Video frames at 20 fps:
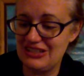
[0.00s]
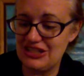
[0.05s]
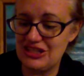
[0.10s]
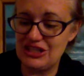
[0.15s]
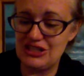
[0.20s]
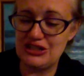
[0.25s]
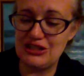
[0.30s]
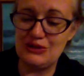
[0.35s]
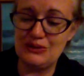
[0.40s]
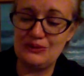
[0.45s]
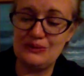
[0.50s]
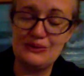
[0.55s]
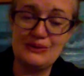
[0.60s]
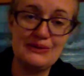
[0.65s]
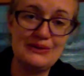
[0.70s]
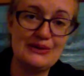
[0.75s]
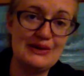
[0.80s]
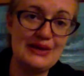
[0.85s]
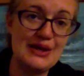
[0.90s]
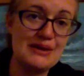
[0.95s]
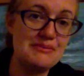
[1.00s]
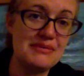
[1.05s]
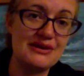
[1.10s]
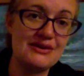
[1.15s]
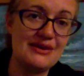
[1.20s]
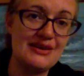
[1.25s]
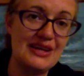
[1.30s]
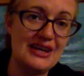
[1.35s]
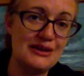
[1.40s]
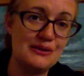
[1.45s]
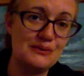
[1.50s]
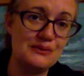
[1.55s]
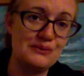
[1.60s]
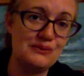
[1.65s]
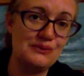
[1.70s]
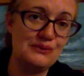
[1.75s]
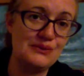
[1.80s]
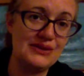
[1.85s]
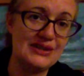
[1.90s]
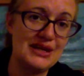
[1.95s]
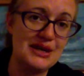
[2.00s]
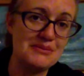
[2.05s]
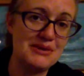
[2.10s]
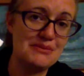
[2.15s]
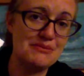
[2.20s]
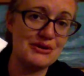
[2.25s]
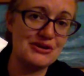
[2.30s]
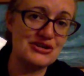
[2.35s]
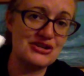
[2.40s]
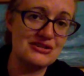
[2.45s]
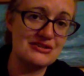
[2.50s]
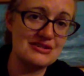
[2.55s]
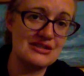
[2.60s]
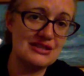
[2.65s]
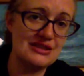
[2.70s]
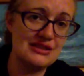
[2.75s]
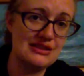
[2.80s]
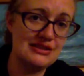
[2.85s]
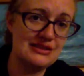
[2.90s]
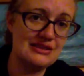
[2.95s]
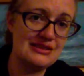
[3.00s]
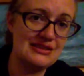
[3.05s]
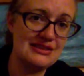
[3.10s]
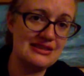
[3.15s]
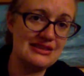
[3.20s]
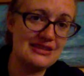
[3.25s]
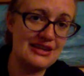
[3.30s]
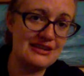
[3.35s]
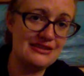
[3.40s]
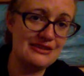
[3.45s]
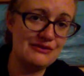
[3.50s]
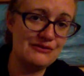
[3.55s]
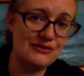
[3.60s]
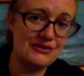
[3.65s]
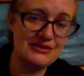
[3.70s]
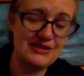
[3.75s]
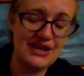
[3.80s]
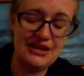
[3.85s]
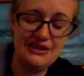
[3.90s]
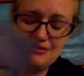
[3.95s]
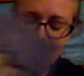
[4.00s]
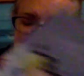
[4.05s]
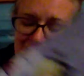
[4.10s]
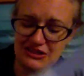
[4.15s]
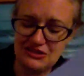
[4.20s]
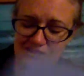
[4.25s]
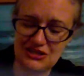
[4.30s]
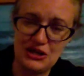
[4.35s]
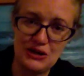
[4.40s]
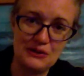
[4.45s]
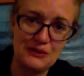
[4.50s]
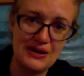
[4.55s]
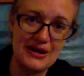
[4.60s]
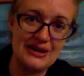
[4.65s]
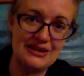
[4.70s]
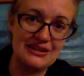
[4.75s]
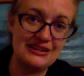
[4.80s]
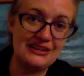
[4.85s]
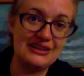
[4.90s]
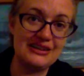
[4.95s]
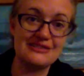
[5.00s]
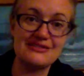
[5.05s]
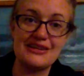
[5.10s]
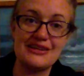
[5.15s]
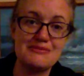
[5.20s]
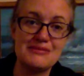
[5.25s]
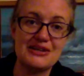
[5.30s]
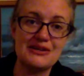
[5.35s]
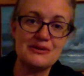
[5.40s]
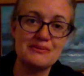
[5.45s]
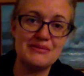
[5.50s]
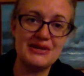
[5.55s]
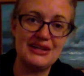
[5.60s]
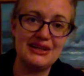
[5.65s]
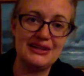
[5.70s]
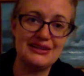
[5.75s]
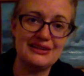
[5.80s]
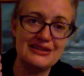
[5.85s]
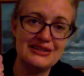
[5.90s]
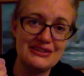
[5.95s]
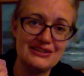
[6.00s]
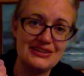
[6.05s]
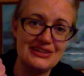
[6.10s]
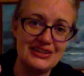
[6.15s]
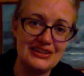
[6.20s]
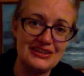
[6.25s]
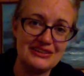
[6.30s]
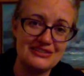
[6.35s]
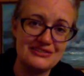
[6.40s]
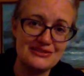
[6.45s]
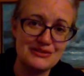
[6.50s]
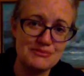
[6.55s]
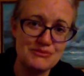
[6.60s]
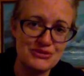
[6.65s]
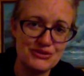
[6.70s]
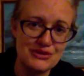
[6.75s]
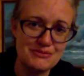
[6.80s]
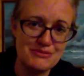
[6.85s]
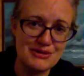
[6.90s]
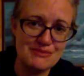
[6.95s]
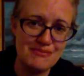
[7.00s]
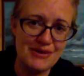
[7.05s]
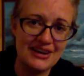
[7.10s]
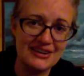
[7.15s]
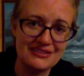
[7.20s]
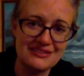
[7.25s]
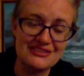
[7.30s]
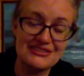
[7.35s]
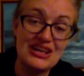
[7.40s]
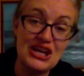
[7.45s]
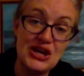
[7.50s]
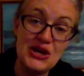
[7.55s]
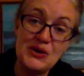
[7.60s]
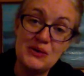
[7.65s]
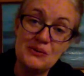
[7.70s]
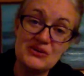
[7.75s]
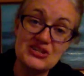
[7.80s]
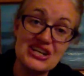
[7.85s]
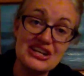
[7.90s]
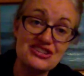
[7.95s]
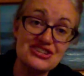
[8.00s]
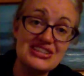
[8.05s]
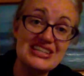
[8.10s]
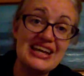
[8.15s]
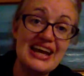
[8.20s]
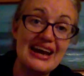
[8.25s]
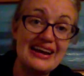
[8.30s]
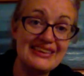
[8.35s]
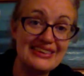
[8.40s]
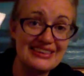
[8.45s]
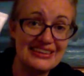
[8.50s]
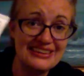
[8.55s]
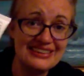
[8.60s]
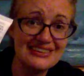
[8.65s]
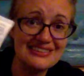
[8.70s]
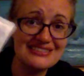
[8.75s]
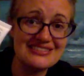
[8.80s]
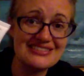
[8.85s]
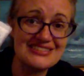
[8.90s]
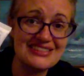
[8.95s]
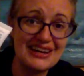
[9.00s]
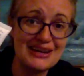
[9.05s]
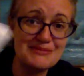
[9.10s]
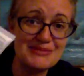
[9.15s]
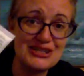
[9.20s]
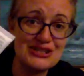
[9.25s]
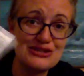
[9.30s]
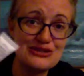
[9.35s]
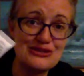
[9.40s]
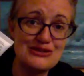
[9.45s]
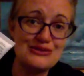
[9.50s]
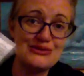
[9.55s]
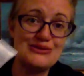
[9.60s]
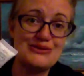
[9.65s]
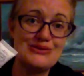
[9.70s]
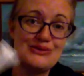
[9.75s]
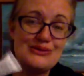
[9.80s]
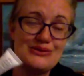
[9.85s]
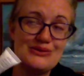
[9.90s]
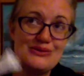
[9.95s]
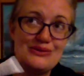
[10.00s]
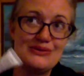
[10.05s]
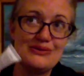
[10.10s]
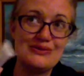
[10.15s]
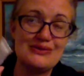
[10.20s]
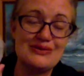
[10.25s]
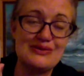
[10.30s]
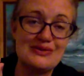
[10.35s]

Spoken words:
So I will not be purchasing that in the full size. So I guess I better hope I get a subscription box. Which actually, I think this is coming to